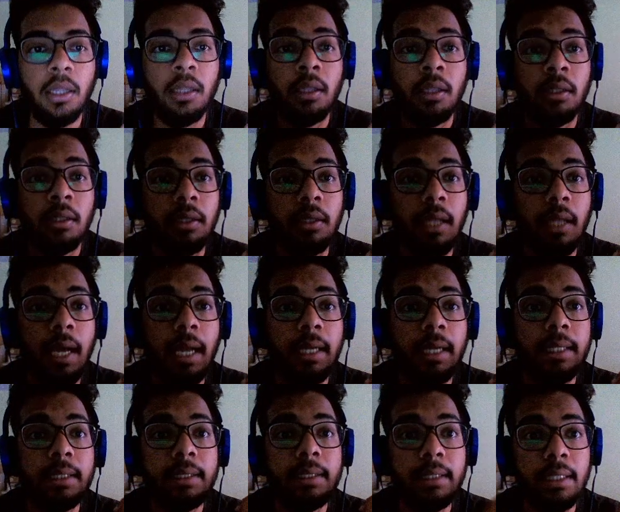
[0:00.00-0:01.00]
that
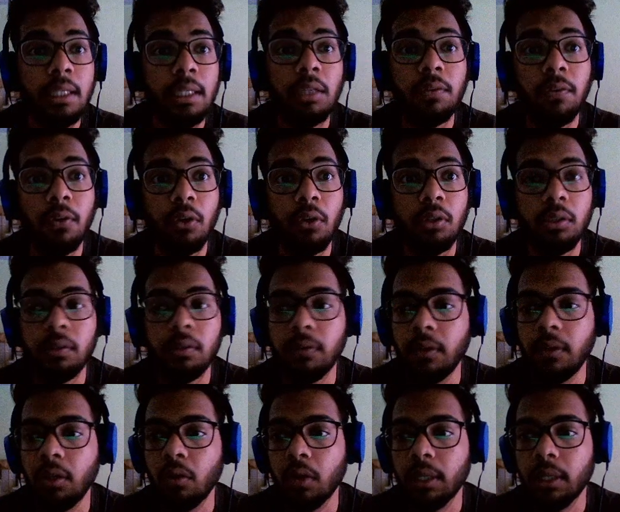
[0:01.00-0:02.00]
is it for this
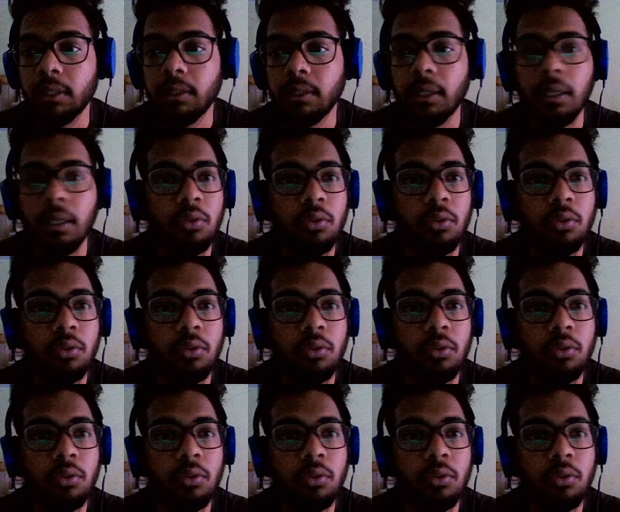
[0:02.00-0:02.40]
video, guys. Thank you so